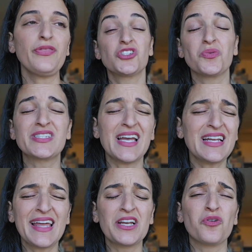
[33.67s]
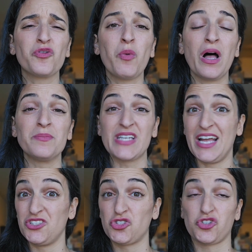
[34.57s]
So instead of getting overwhelmed
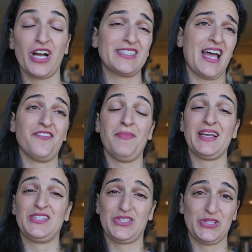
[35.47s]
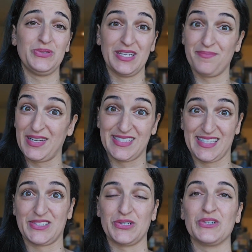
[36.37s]
and trying to have my student, my
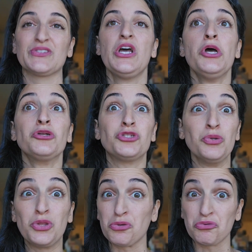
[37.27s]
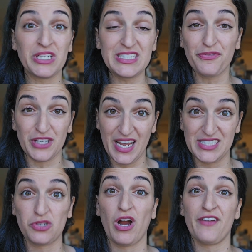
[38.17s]
6-year-old, do 3 different
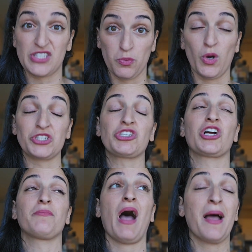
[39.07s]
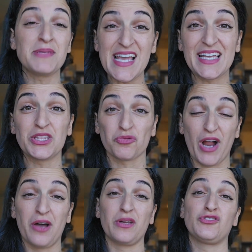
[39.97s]
handicrafts in one term, I'm taking the
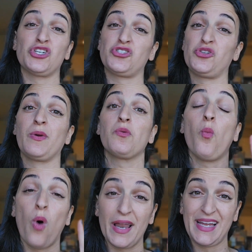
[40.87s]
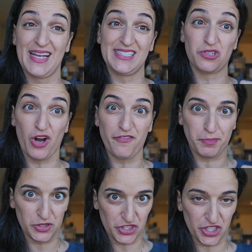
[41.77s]
route of just doing 1 handicraft
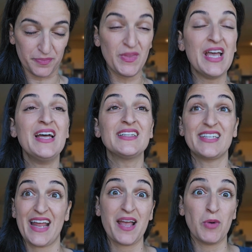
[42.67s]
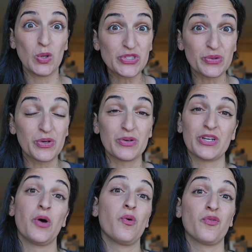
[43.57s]
per term. Today I'm also going to
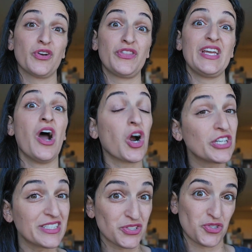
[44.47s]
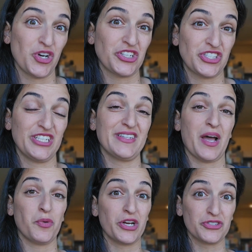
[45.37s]
go over the art instruction that
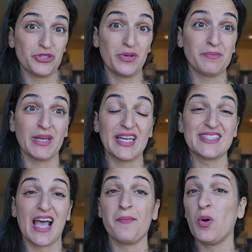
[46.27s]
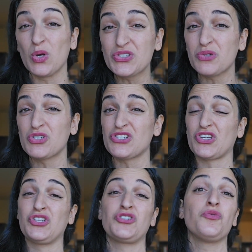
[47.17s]
we are doing because I'm also just
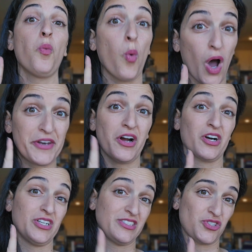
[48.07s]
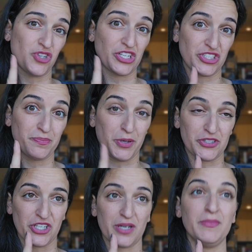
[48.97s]
going to do 1 art instruction per
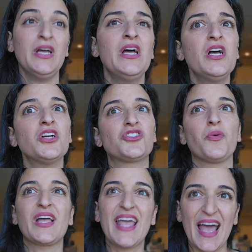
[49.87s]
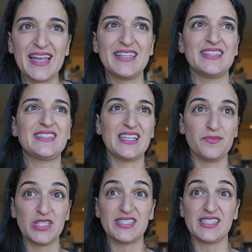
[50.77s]
term. So again, in the
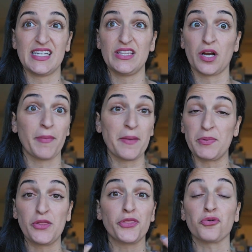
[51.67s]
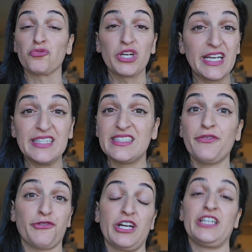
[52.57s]
CMEC, there might be 3
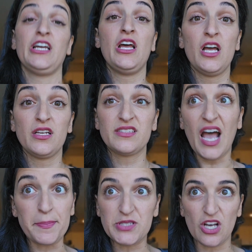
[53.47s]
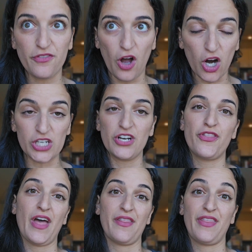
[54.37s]
different types of art
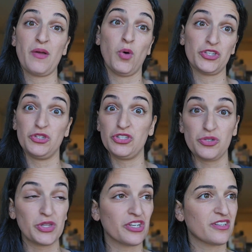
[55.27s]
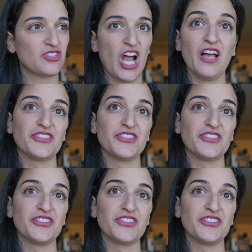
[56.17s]
that they want you to do with your child.